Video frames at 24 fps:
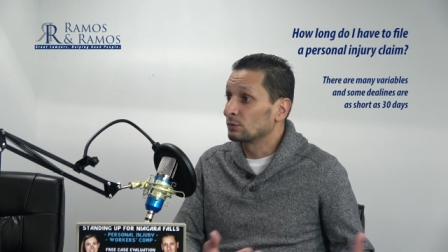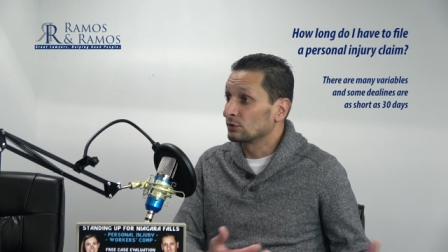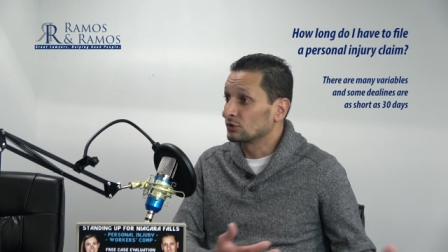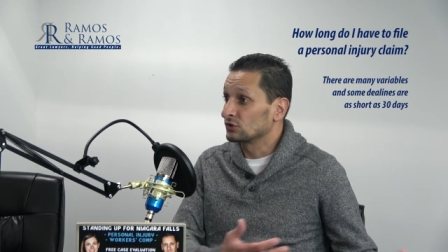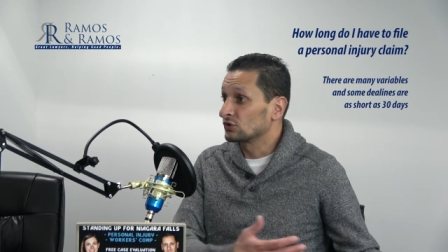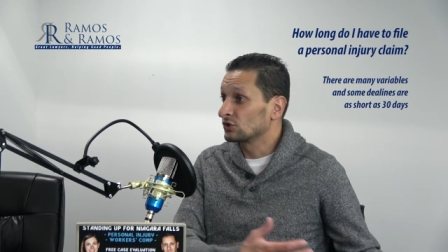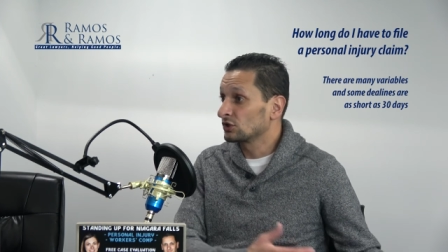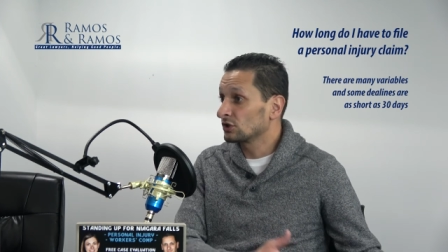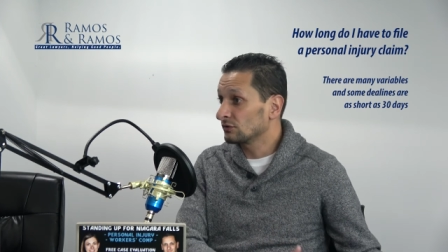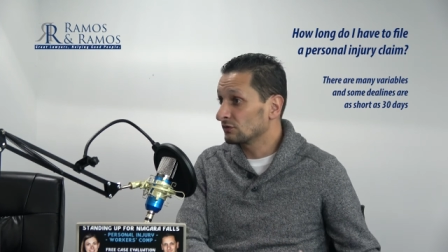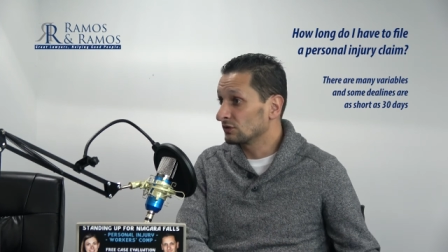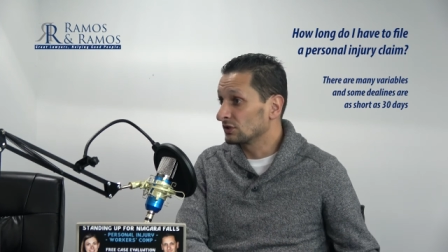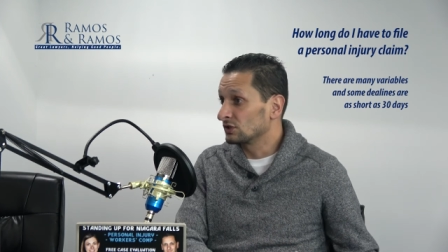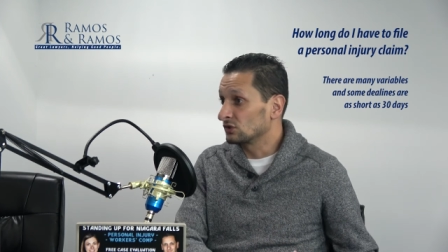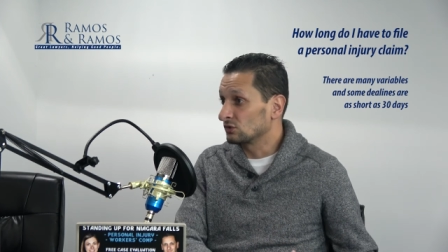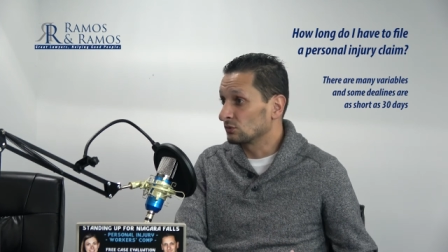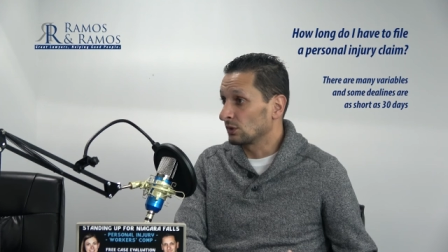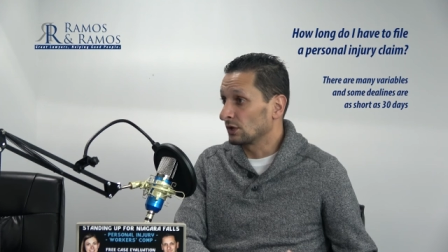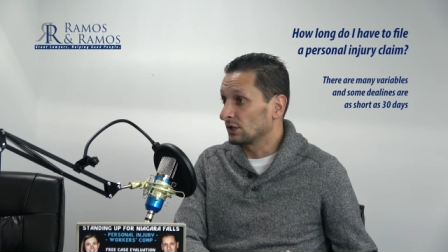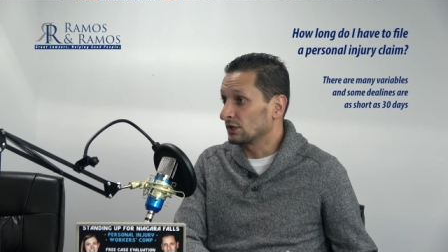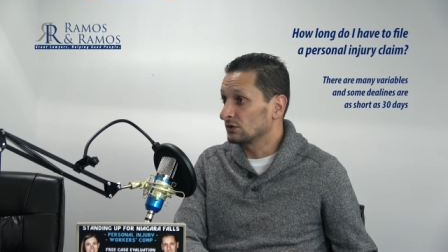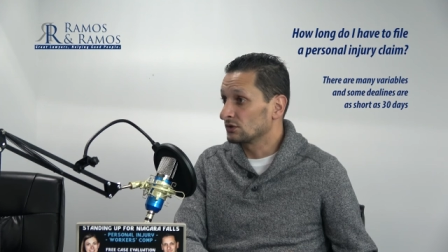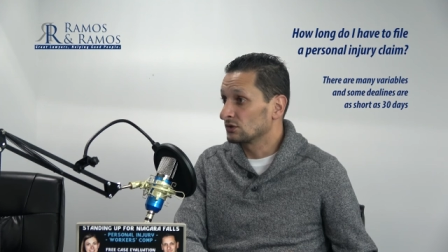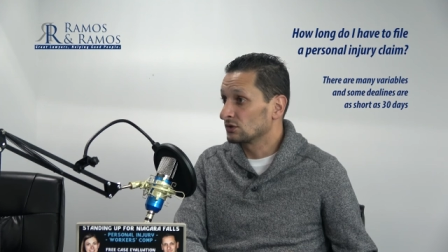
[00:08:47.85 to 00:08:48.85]
preserve these
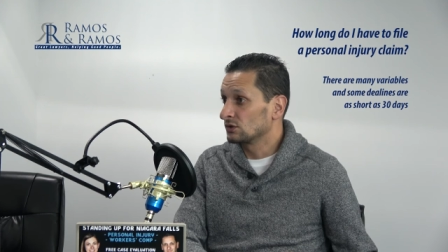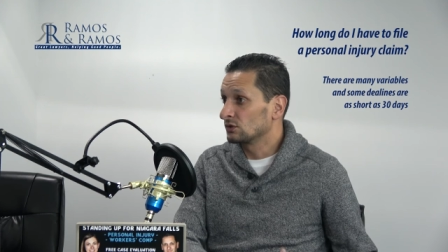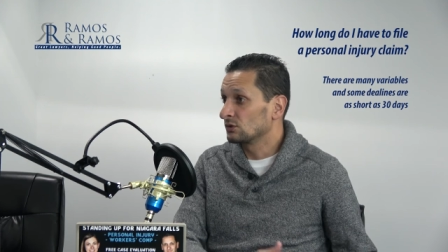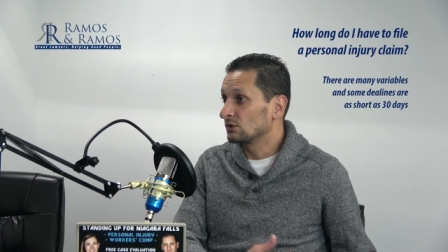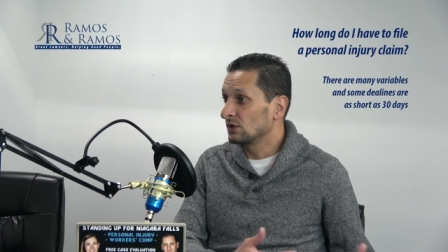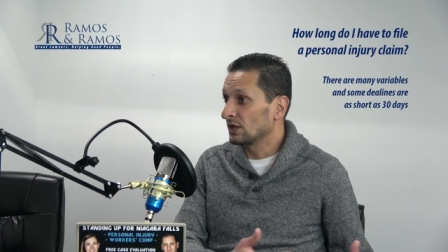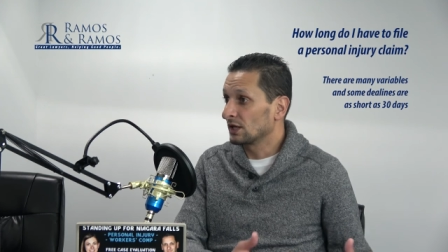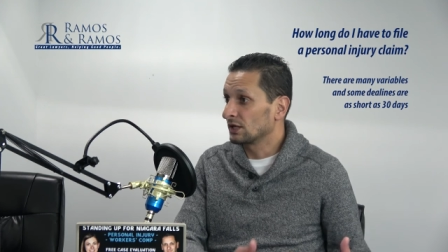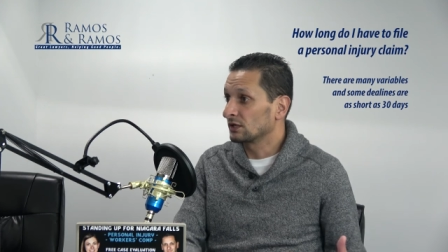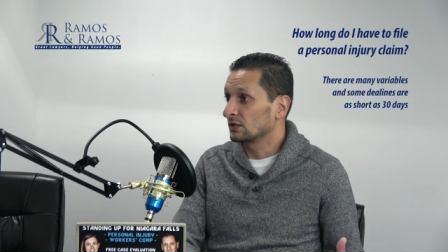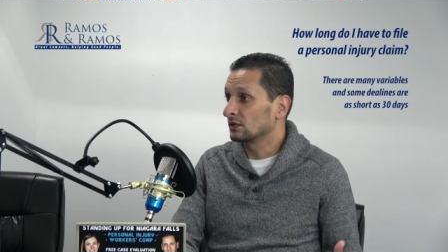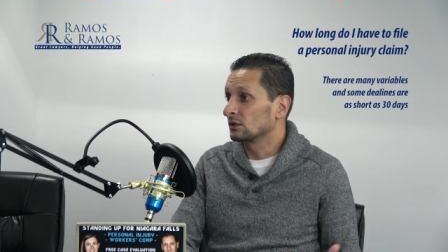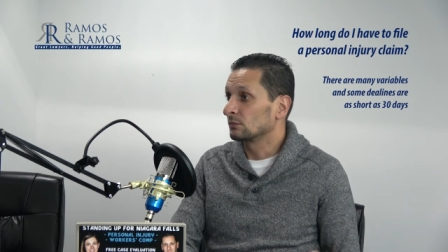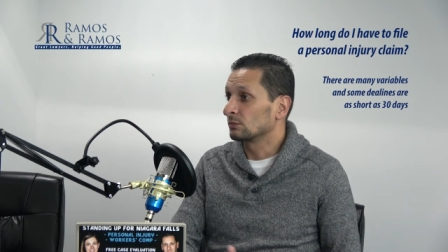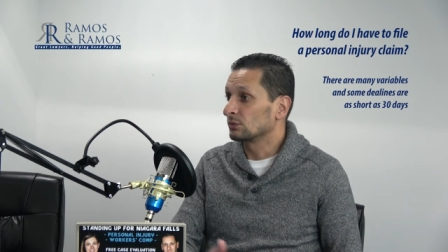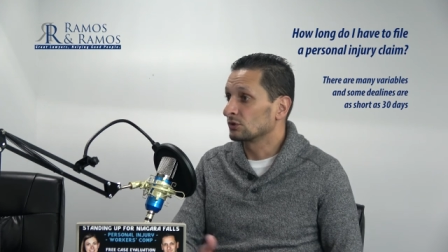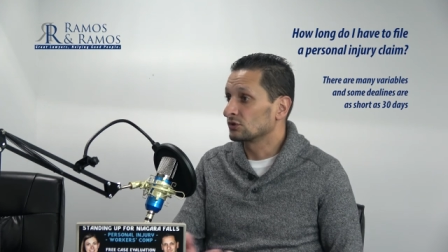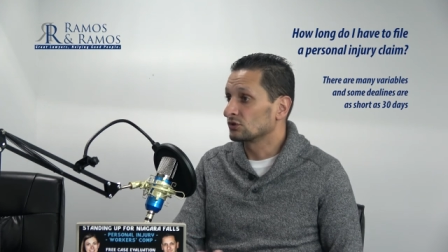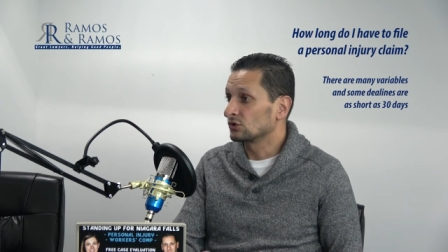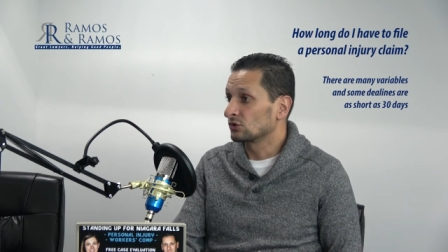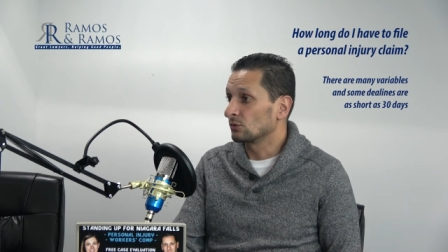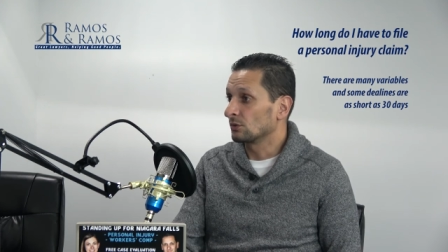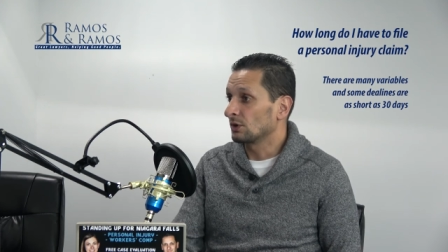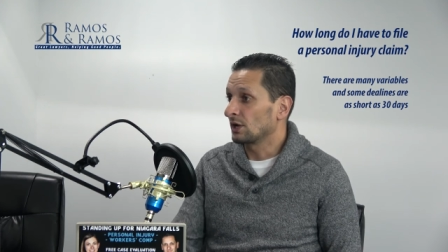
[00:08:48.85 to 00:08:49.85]
rights, you then can
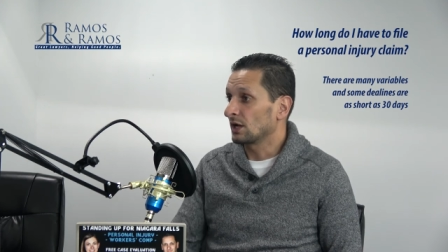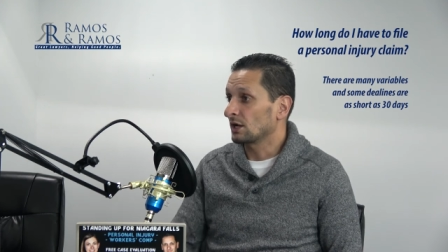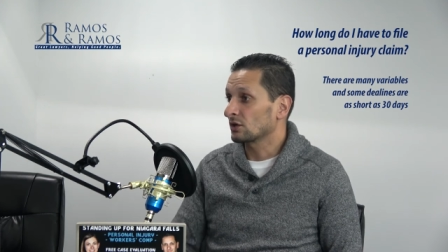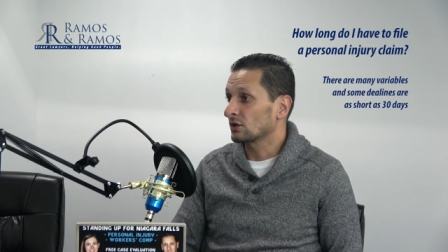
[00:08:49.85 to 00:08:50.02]
pursue an